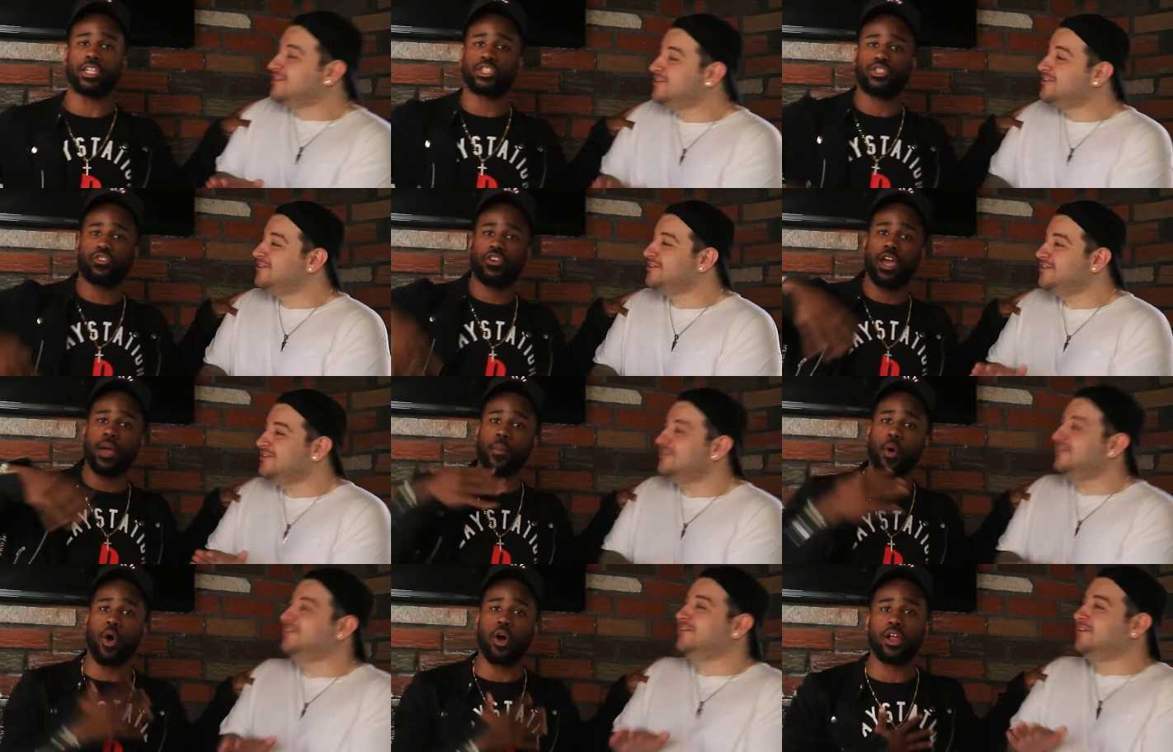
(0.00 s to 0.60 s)

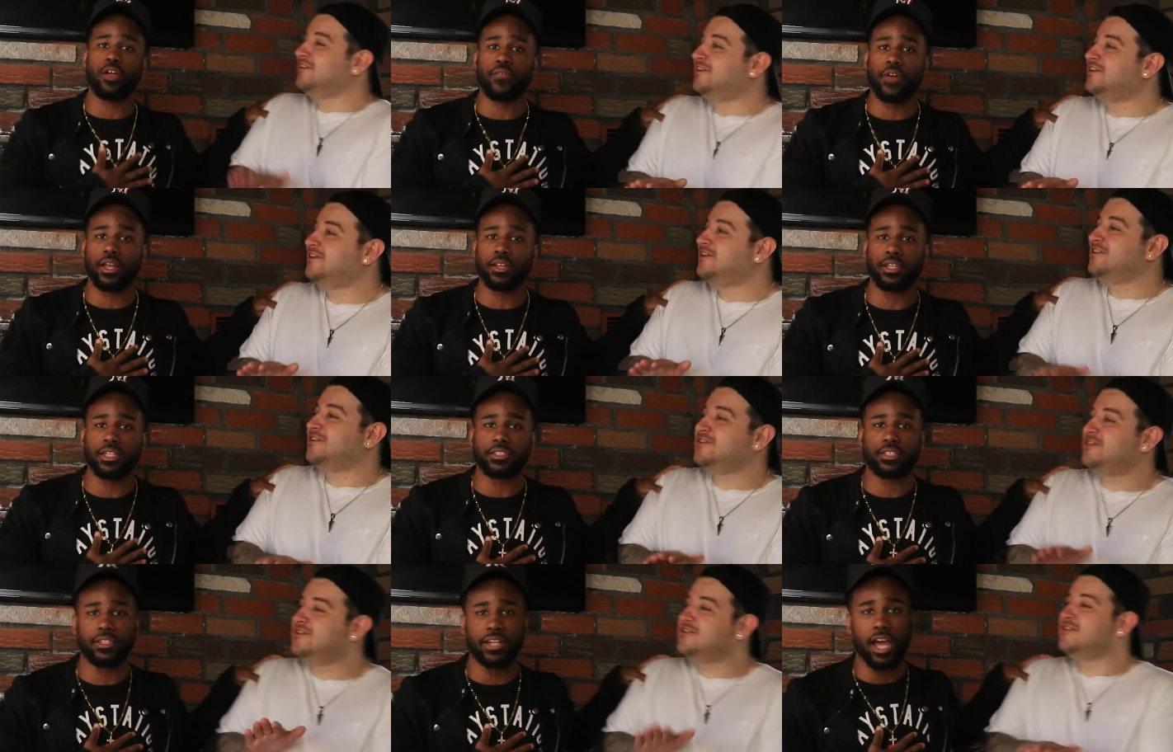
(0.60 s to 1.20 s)
Speaker 1: Instagram. All of
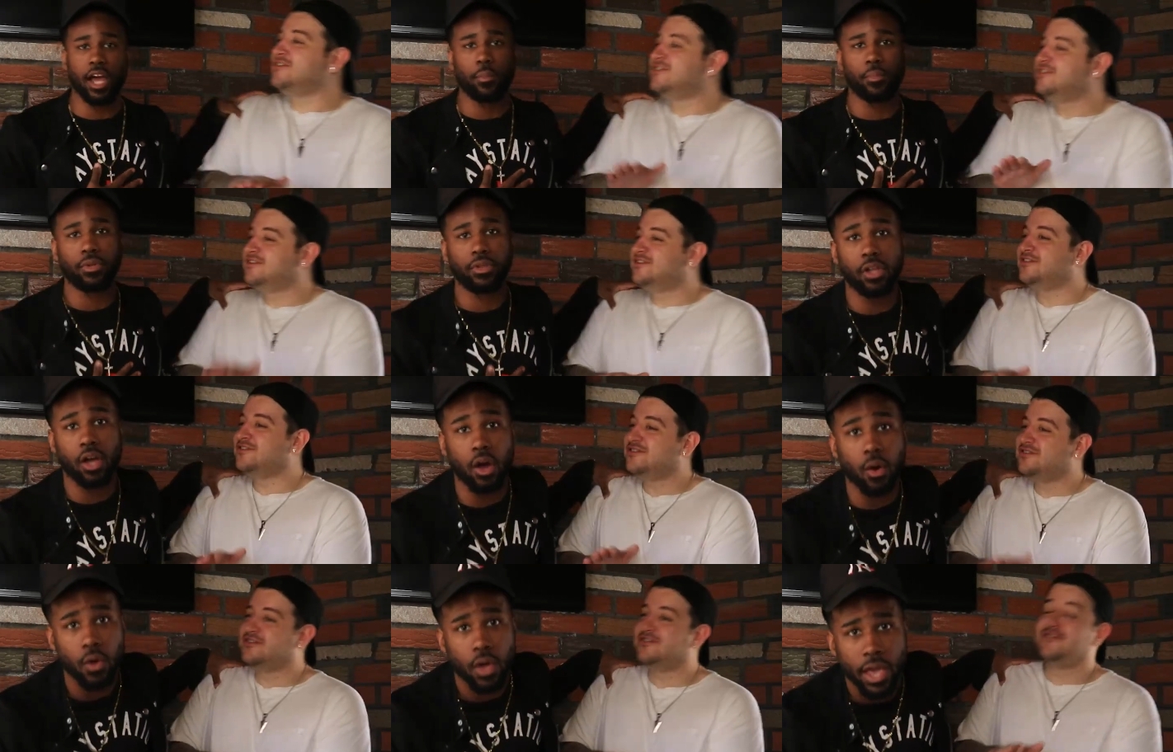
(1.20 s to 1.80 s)
our links are down
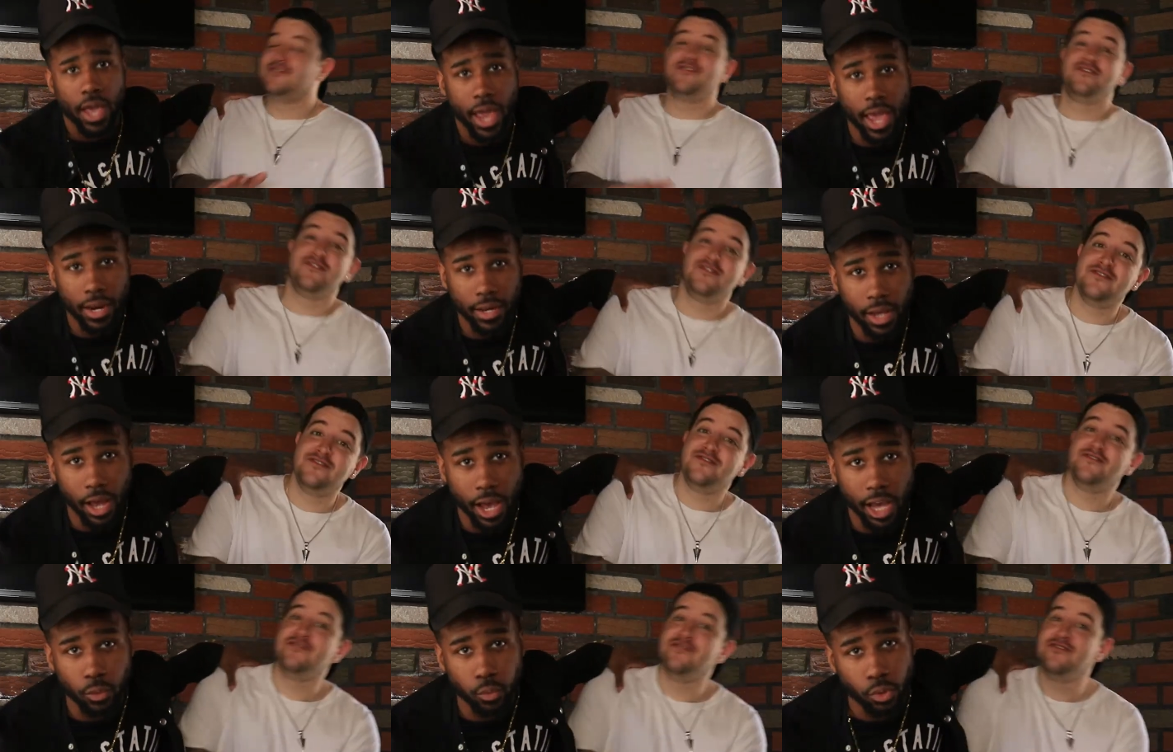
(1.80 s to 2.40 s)
below.
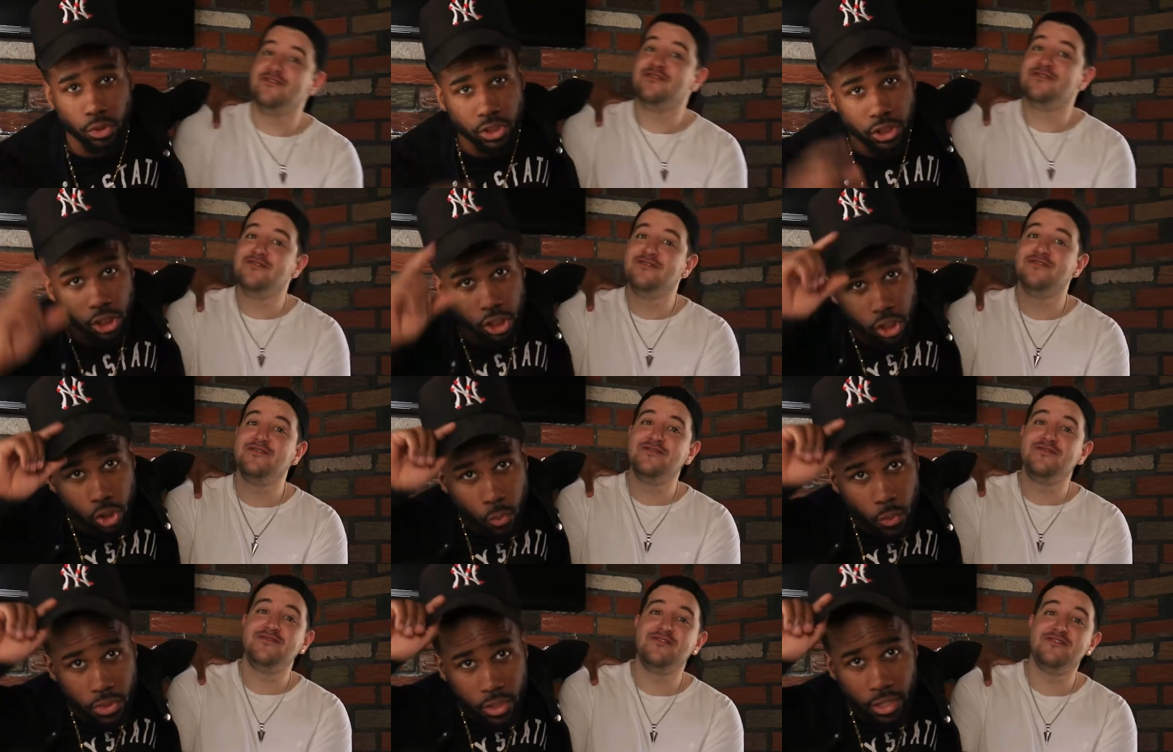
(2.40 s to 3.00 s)
And guys, we'll
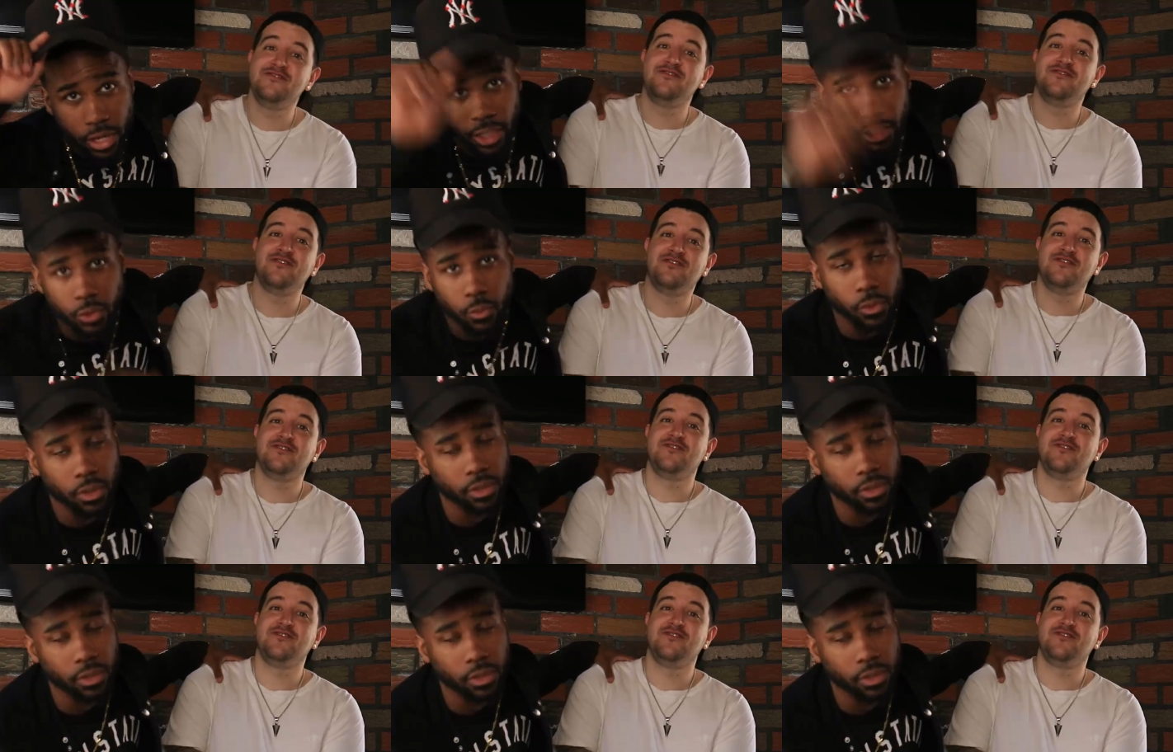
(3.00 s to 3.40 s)
see you in the next